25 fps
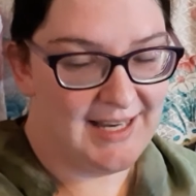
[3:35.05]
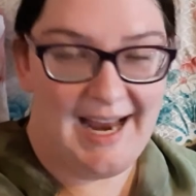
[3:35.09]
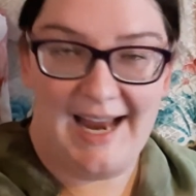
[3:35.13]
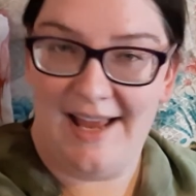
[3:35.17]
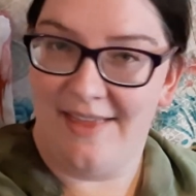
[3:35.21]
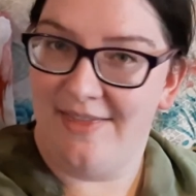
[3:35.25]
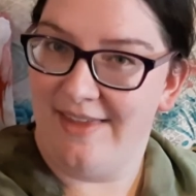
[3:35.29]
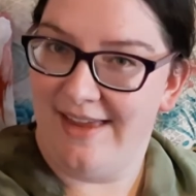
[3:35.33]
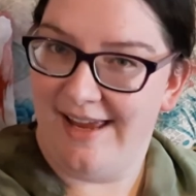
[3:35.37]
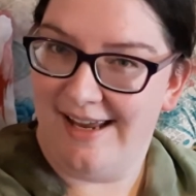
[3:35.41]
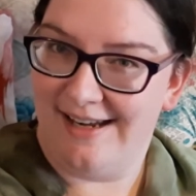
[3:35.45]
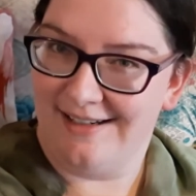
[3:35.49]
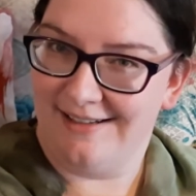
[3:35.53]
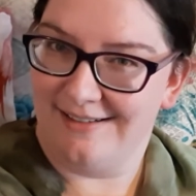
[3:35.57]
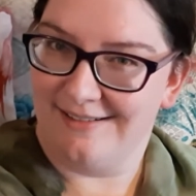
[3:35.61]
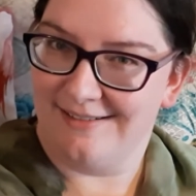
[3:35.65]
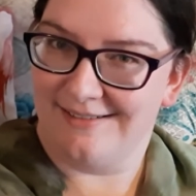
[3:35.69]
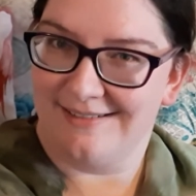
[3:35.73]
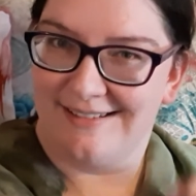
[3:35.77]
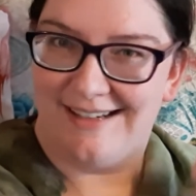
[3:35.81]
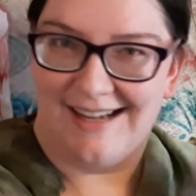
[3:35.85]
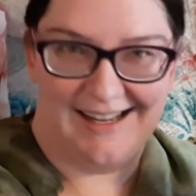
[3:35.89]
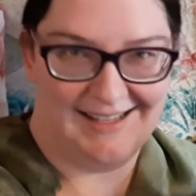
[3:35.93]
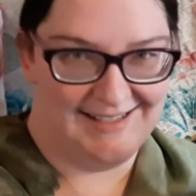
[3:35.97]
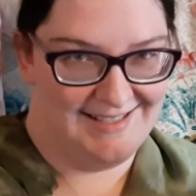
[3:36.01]
and then
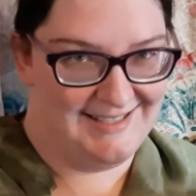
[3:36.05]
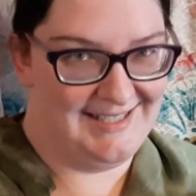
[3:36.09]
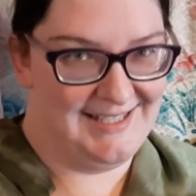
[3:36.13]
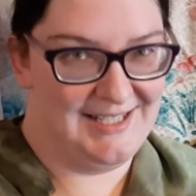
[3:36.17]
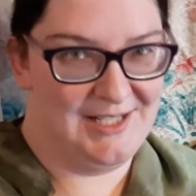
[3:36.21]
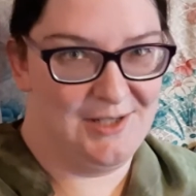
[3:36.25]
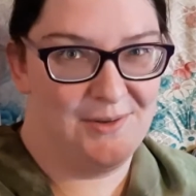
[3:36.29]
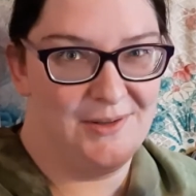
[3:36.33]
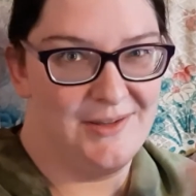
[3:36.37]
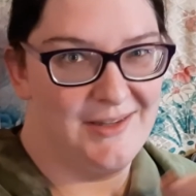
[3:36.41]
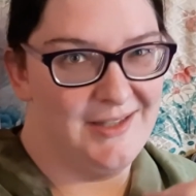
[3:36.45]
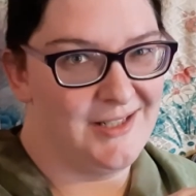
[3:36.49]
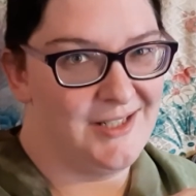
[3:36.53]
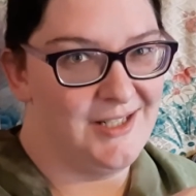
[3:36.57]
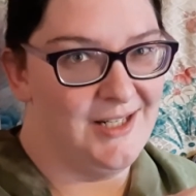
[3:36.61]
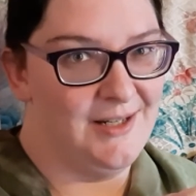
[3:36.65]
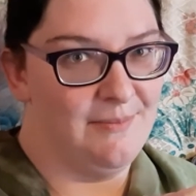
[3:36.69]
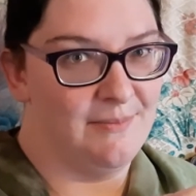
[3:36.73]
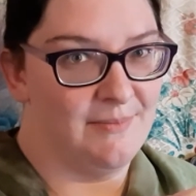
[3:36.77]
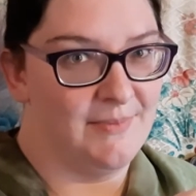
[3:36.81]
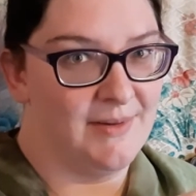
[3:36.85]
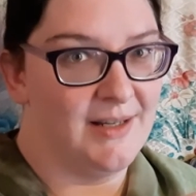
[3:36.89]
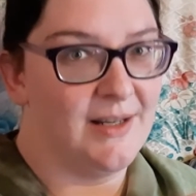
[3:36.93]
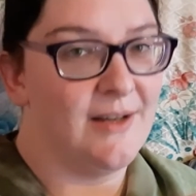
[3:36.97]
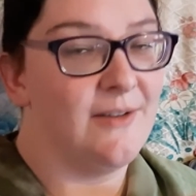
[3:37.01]
I'll see you at the gym
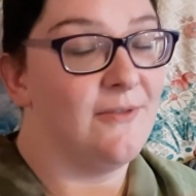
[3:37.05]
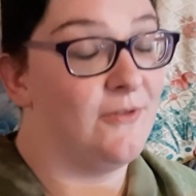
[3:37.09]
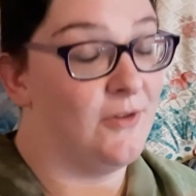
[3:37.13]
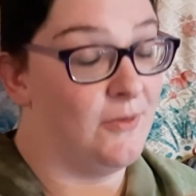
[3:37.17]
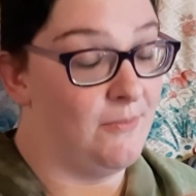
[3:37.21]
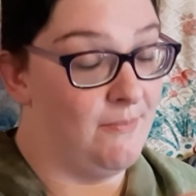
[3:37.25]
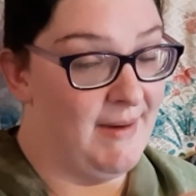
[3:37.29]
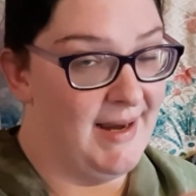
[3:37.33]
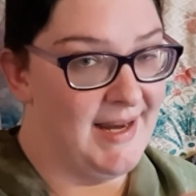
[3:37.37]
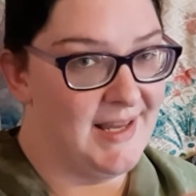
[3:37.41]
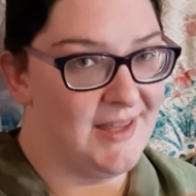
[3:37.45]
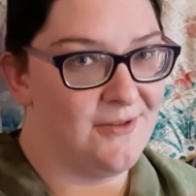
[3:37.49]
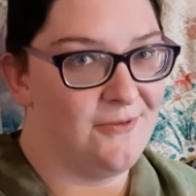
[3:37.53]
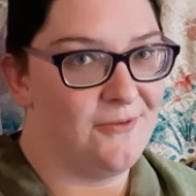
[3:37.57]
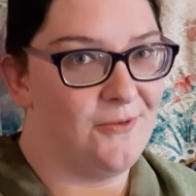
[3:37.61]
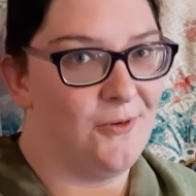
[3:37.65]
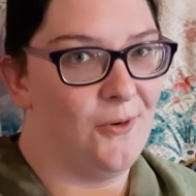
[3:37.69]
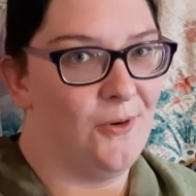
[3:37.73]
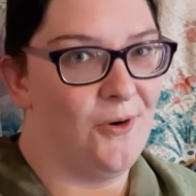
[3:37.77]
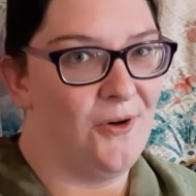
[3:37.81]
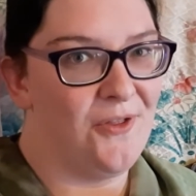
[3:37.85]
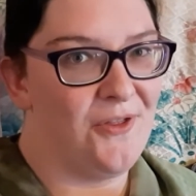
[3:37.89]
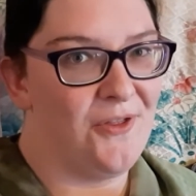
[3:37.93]
for May the 4th.